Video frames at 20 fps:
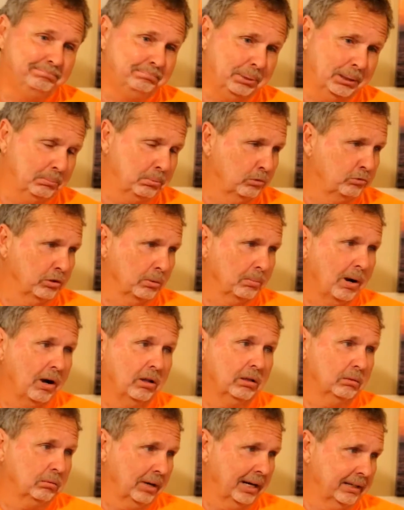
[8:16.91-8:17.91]
people from
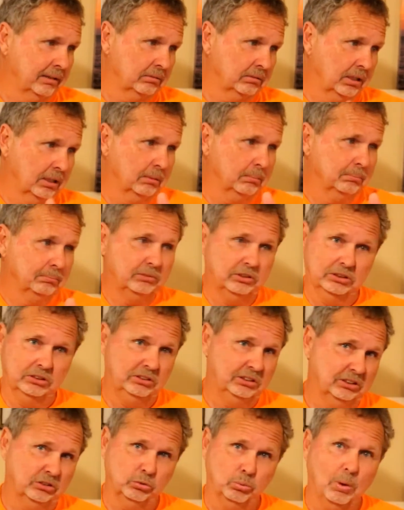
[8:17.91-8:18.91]
all around come to
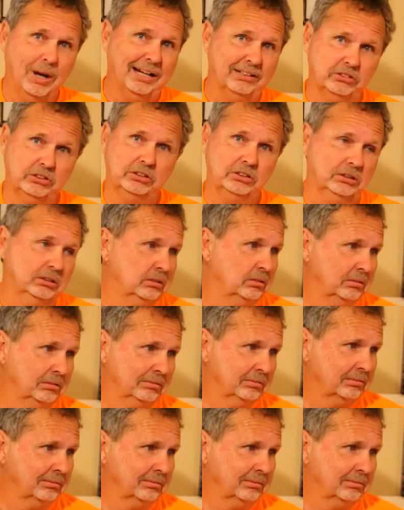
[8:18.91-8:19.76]
just watch, and